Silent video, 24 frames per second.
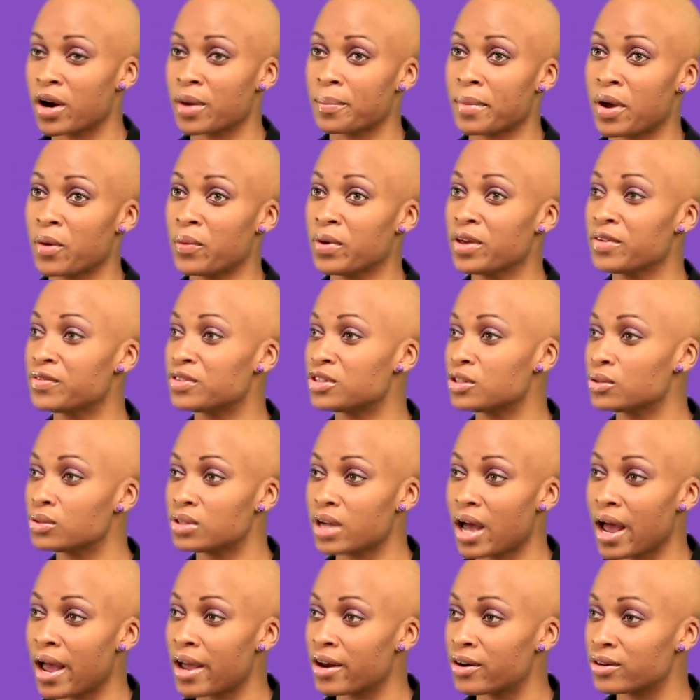wearing my weaves
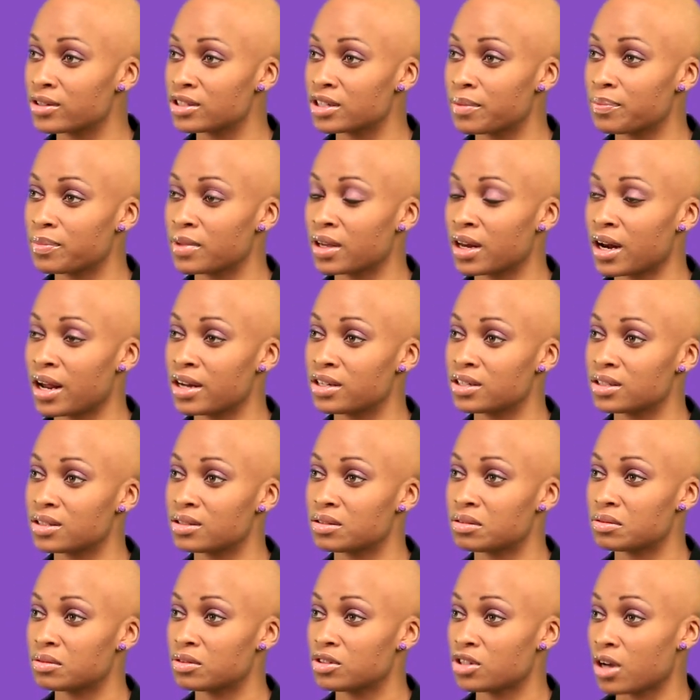too tight or something, and I
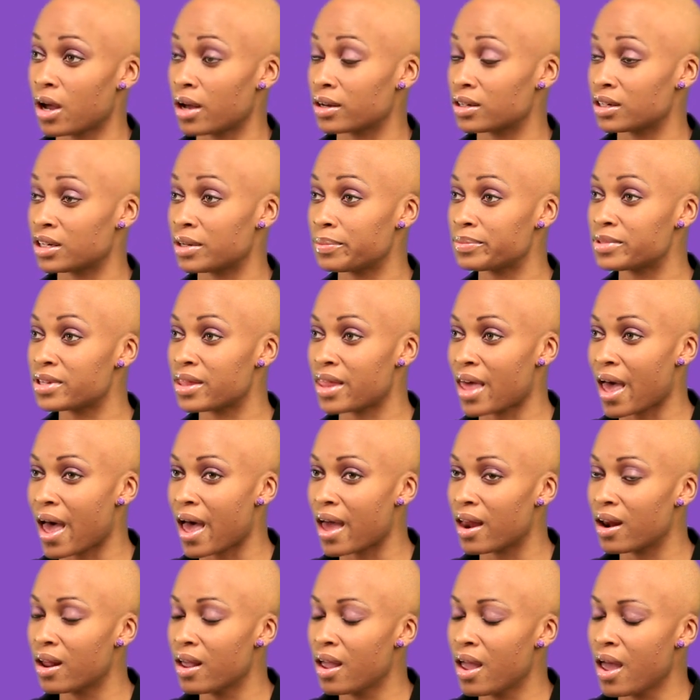just chalked it up to
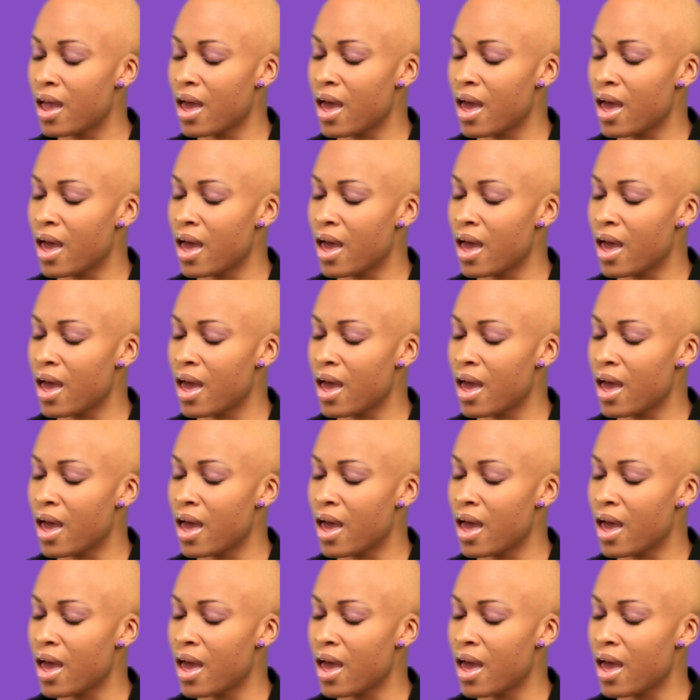that.